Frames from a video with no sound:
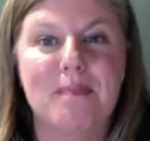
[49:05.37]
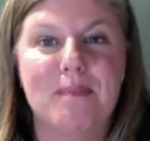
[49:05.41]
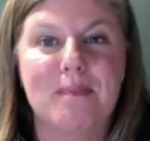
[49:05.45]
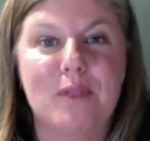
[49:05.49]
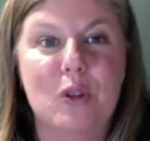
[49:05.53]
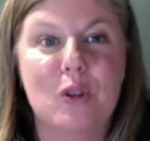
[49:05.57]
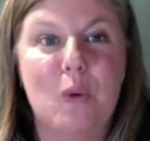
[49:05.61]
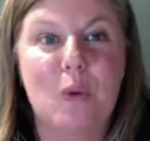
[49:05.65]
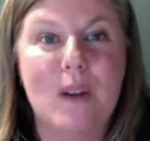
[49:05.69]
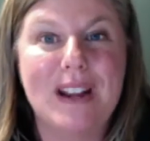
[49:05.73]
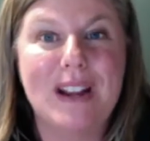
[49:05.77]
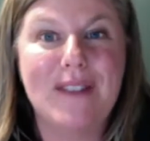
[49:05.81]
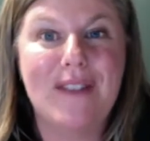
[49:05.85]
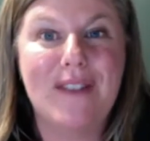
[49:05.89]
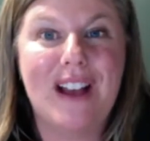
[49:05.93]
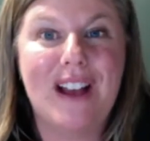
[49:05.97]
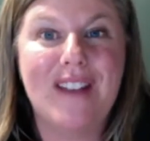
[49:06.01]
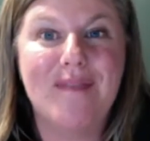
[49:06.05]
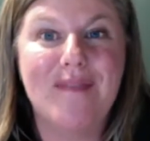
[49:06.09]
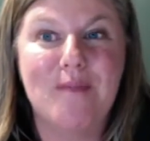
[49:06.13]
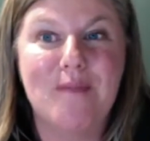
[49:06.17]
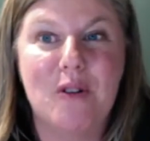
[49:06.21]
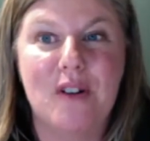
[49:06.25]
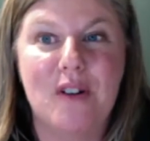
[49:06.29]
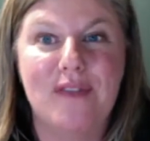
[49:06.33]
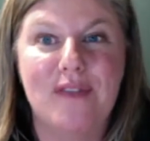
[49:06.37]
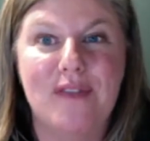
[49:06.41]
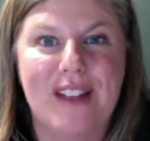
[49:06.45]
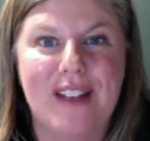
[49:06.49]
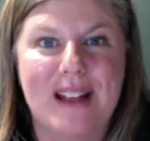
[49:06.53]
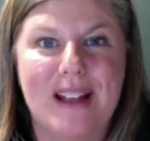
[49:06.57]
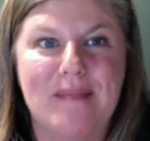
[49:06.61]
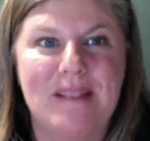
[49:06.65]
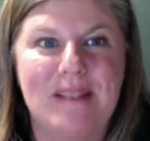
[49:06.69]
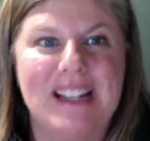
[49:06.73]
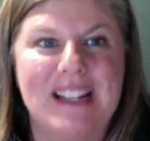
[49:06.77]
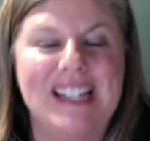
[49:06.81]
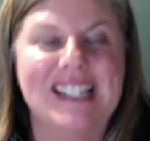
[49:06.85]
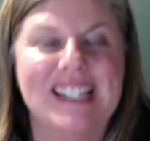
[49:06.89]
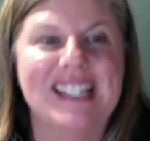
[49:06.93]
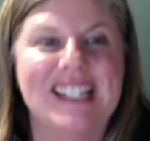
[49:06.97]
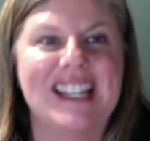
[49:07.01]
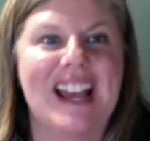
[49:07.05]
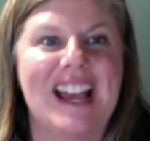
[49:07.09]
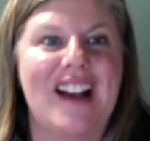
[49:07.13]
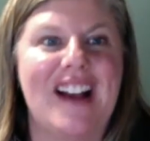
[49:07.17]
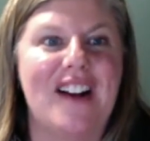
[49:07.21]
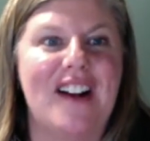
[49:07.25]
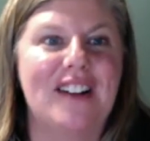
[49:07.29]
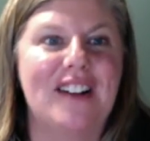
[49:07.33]
25 more families
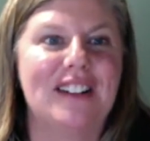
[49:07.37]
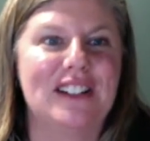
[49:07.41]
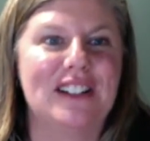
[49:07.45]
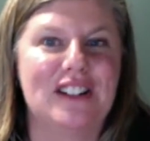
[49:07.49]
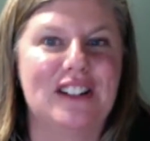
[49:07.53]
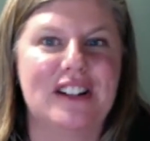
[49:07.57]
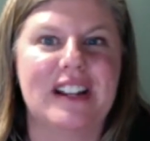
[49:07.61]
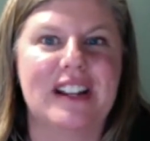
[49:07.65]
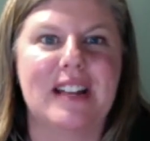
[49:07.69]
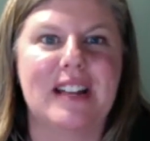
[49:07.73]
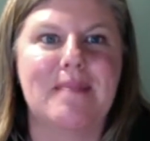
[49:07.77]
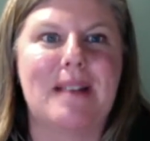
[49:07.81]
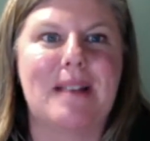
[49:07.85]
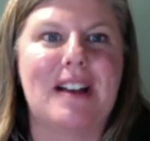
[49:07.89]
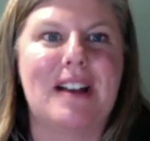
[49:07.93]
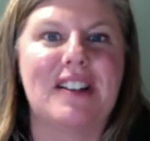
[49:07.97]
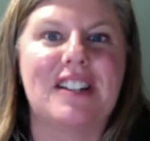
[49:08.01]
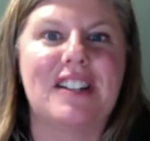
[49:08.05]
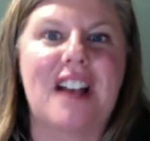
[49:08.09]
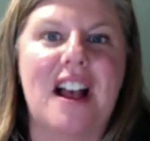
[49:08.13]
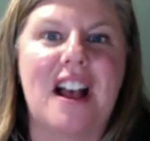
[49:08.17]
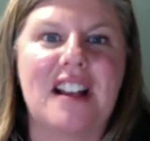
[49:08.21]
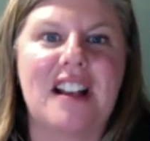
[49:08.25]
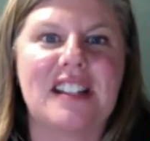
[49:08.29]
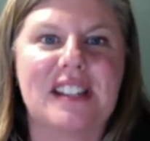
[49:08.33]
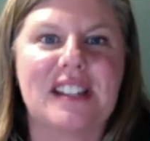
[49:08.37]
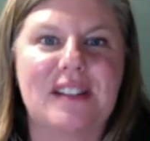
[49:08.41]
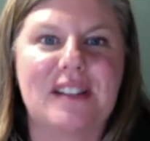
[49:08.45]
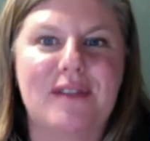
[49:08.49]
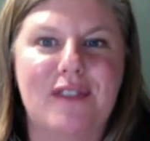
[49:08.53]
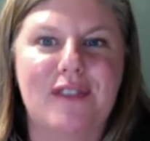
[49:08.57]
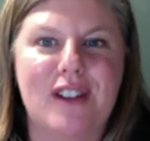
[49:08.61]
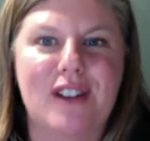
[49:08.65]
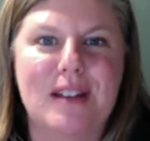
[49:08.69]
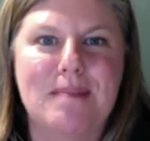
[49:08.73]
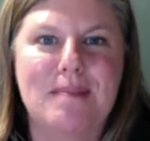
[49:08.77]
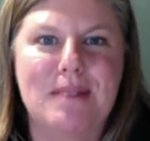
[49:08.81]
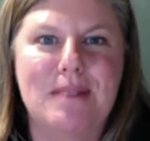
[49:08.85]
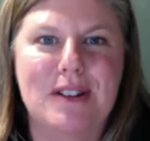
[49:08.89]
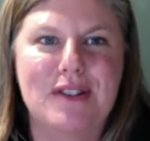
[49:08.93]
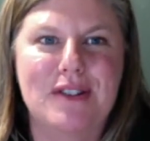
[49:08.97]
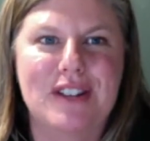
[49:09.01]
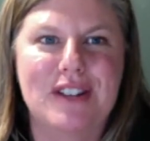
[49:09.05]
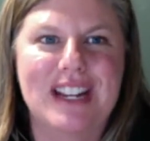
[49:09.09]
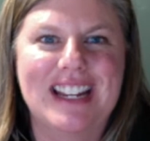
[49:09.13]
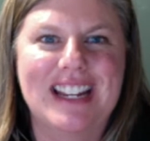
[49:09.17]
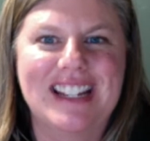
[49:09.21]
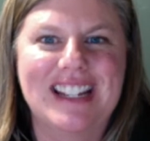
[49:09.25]
that are learning about toxin-free beauty.